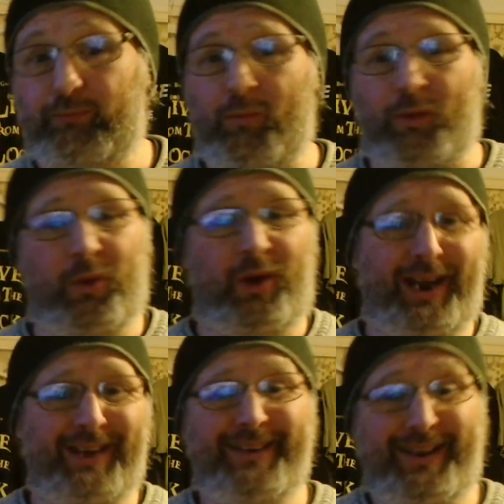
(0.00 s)
What I
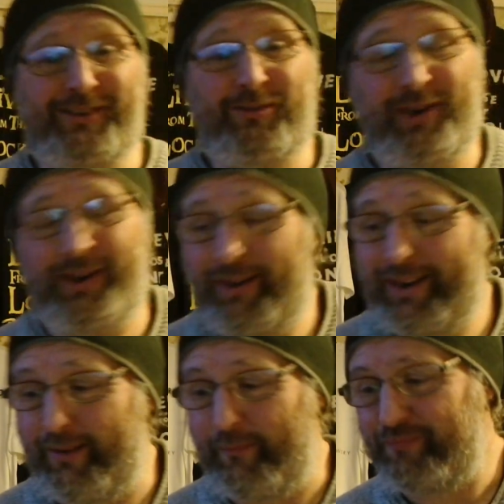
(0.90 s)
can say is I really
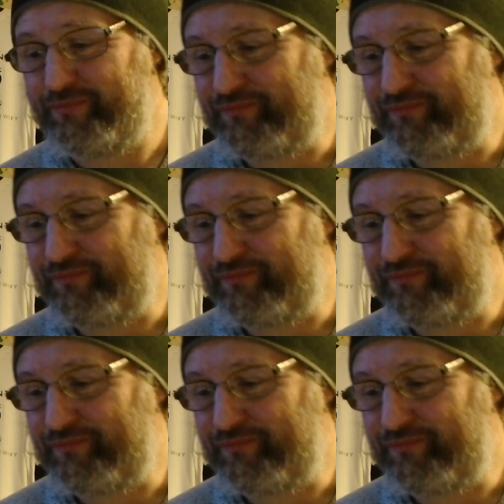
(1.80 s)
like it.